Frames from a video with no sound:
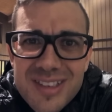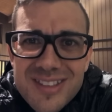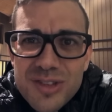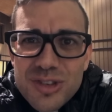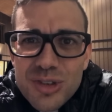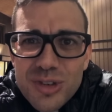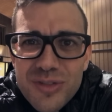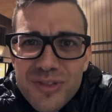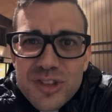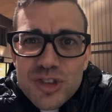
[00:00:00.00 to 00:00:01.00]
It's a sort
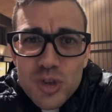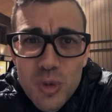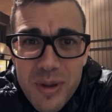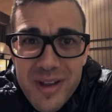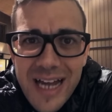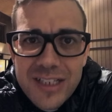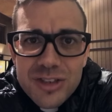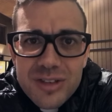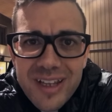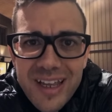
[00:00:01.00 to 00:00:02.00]
of
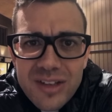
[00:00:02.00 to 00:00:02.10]
supernatural